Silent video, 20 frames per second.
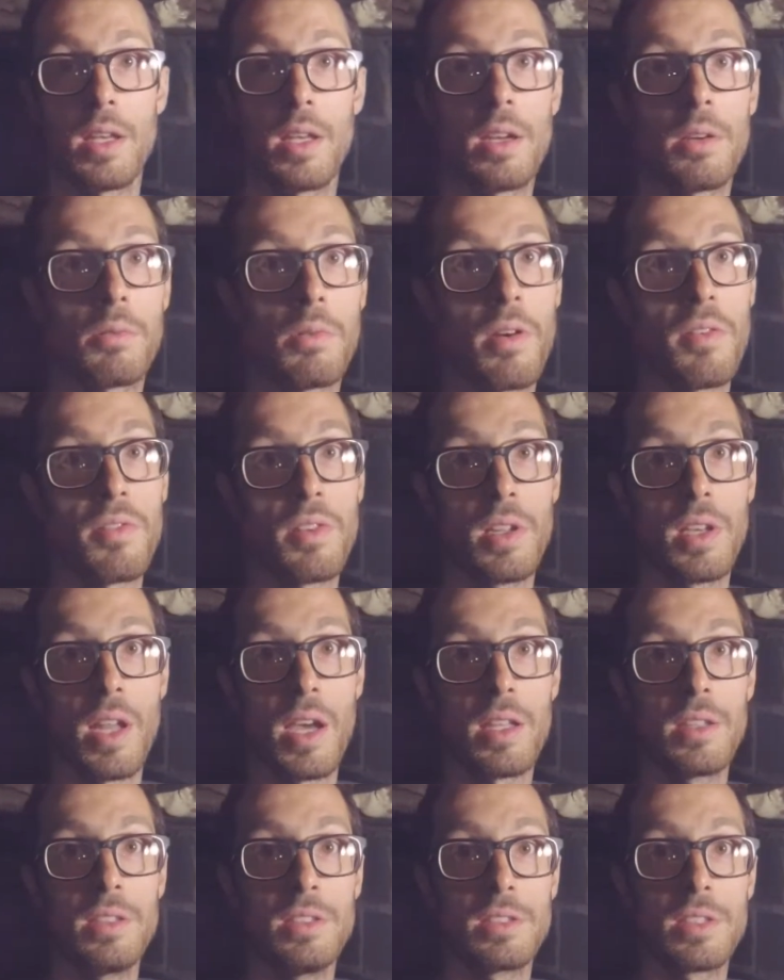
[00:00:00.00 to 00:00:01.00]
it at roughly
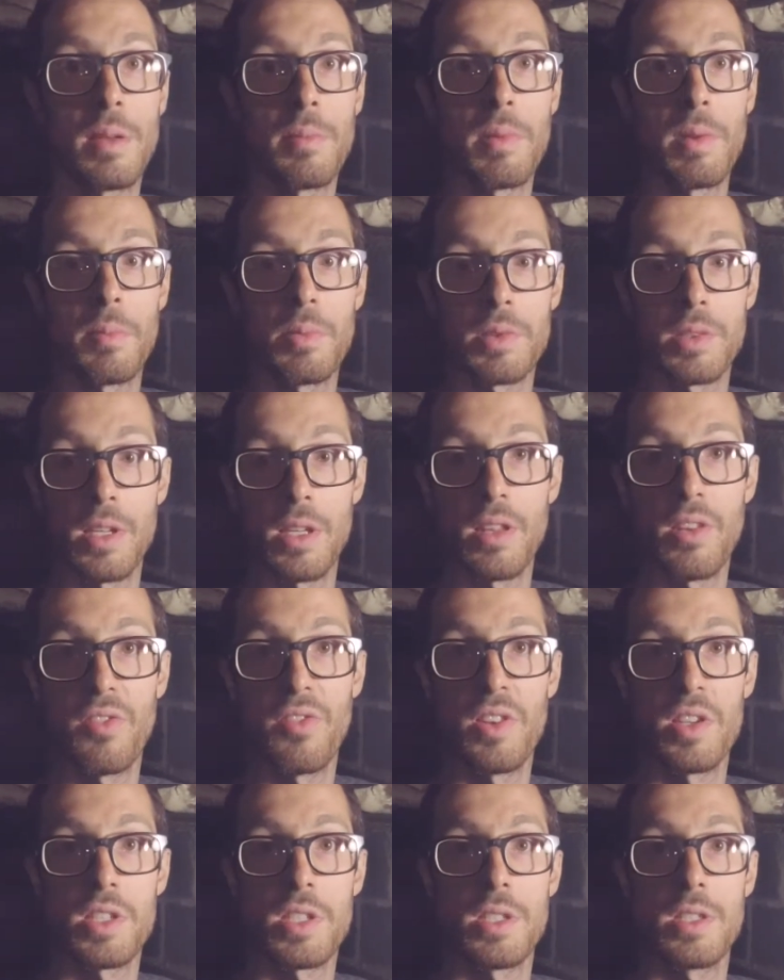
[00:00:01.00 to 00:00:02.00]
90 something percent
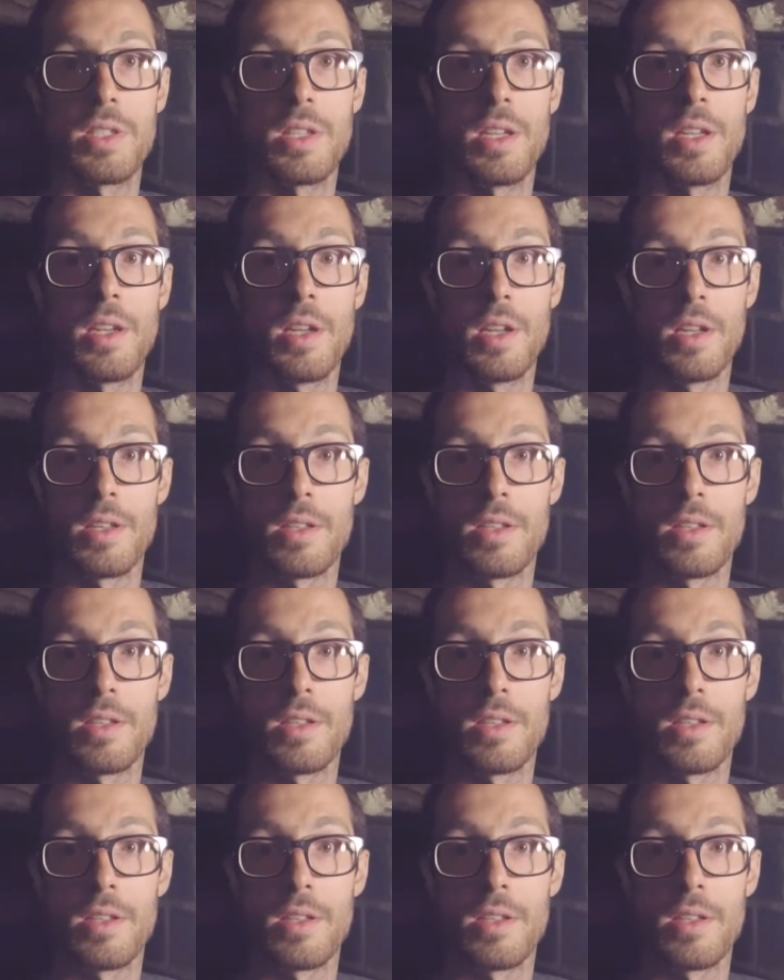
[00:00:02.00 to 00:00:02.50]
efficiency.